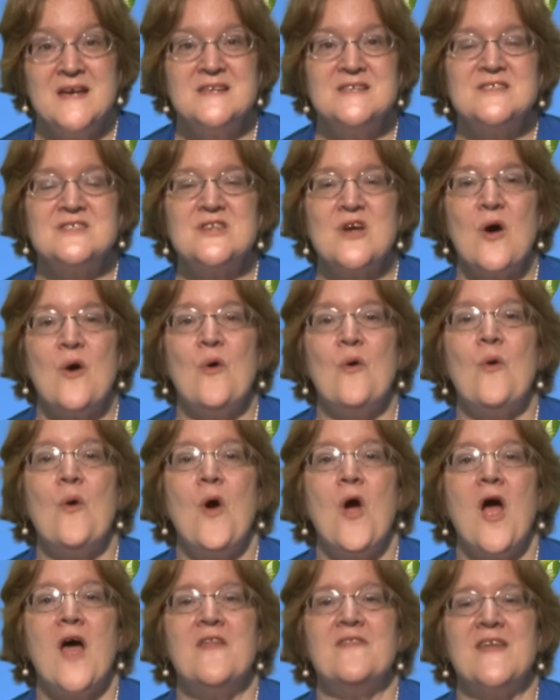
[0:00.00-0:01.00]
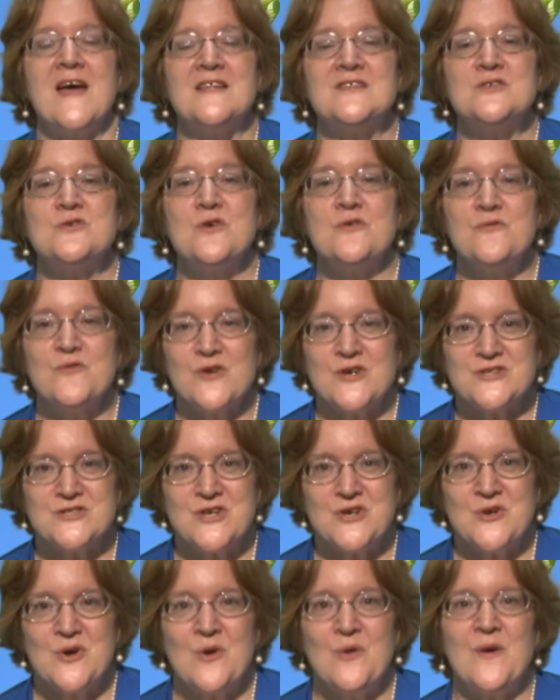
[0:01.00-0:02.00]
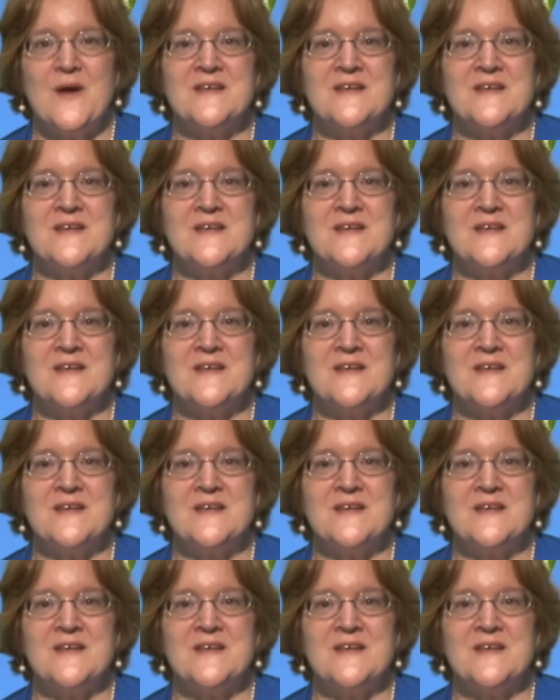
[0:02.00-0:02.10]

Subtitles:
So that's good for us to know